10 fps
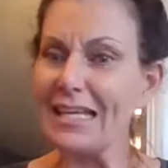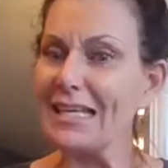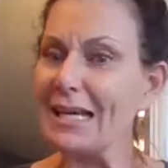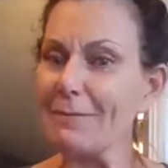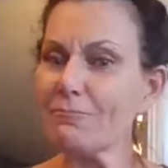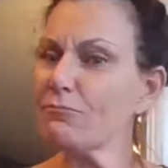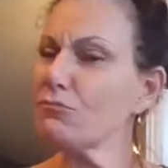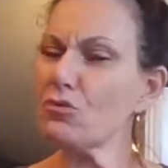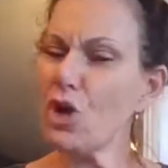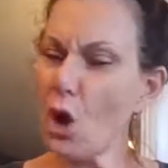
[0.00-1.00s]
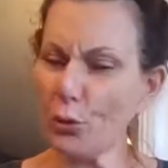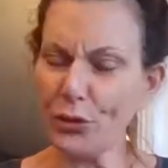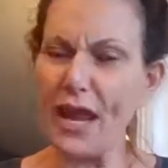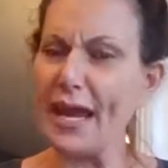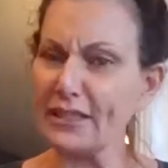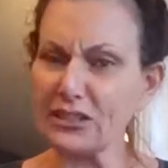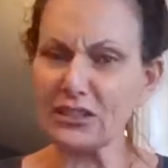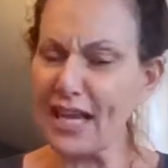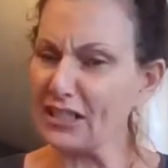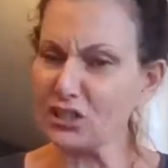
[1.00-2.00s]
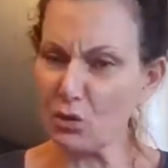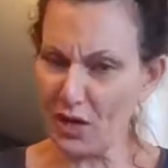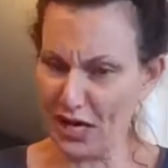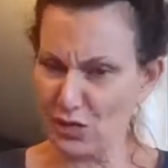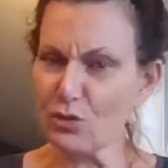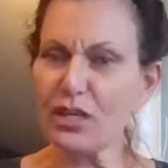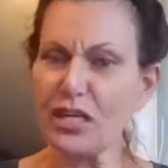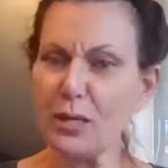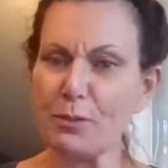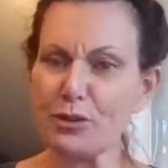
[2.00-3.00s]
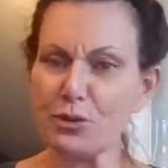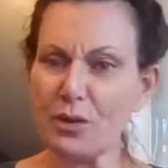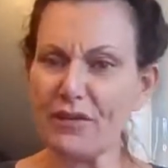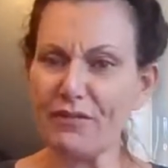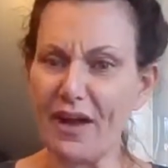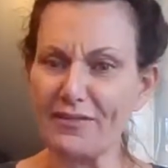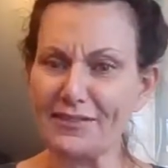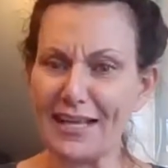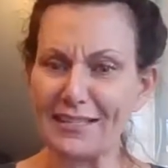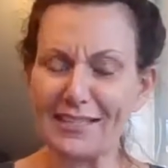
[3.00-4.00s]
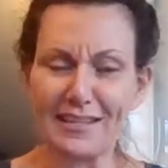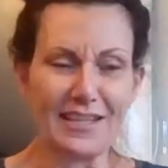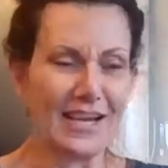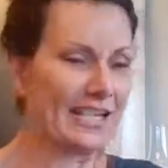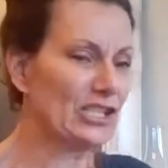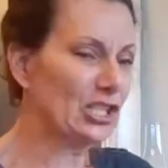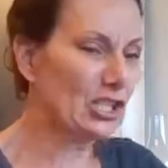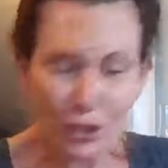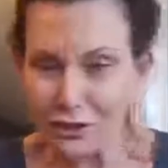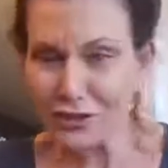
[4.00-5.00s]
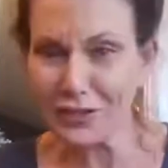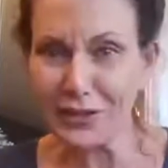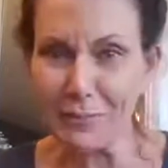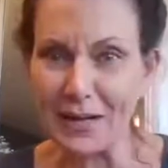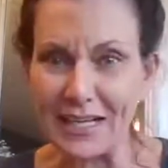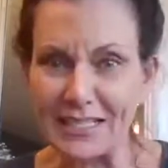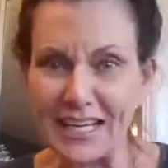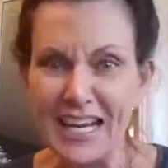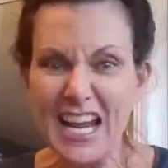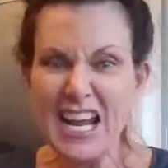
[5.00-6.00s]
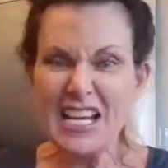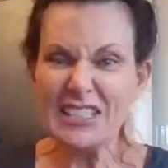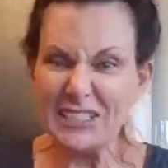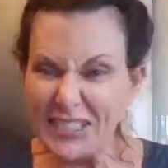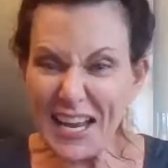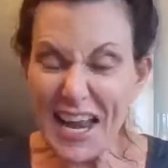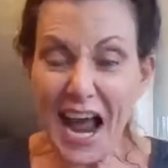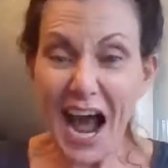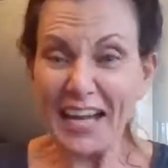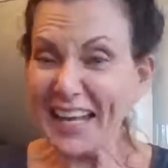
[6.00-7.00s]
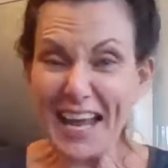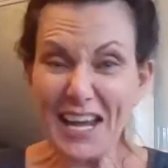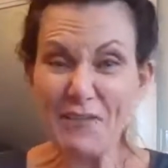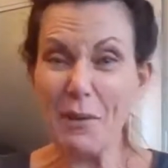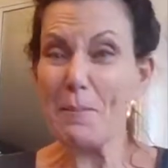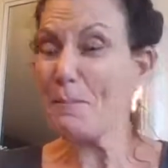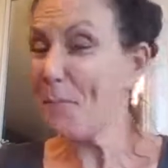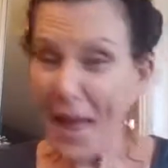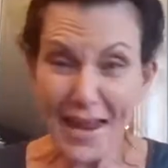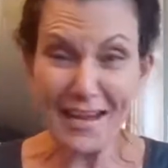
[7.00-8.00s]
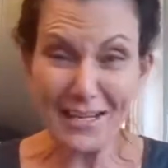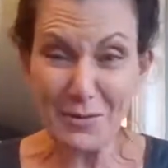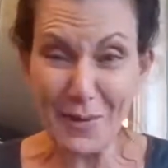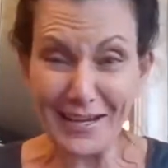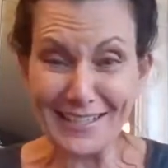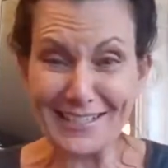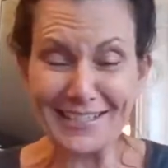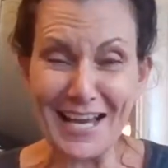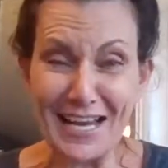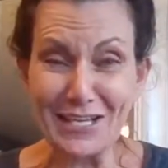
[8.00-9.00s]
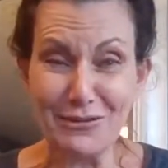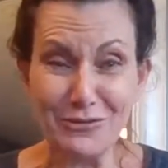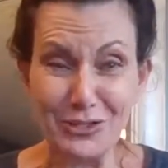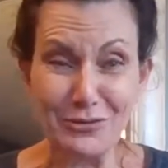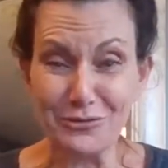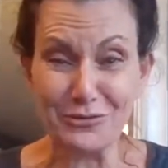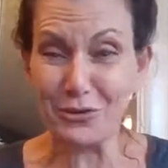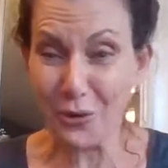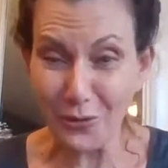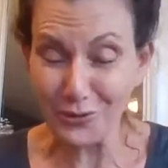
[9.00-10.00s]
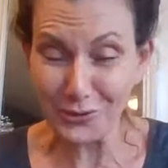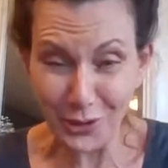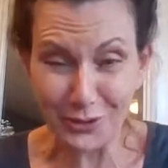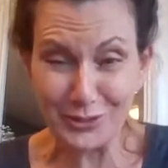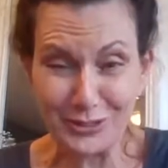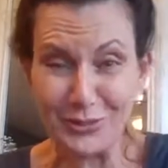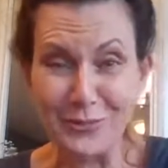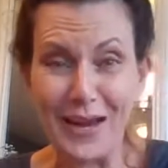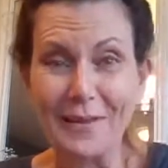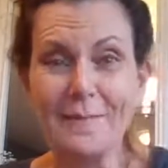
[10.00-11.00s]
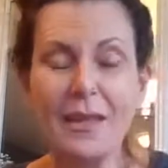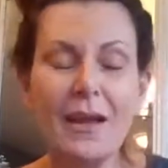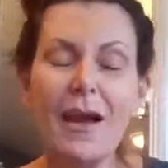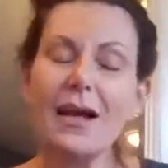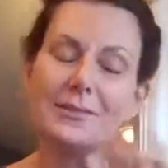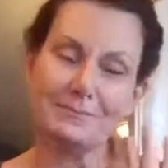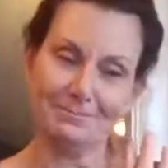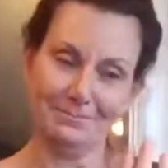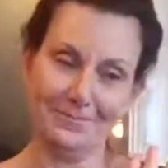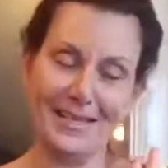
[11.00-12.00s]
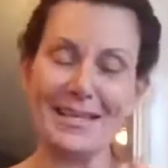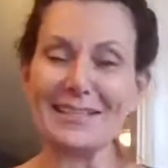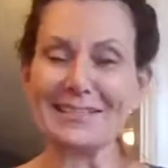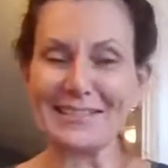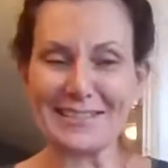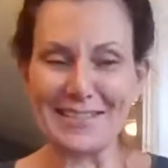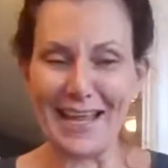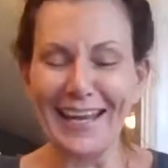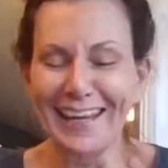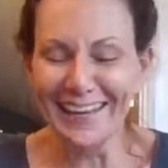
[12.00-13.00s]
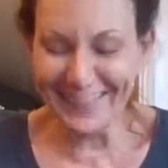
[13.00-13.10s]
yeah, no thanks. That's okay. You can keep your 25 cents. And then I turned to them and I said, see, I can't even pay anybody to take you two toads away. Needless to say,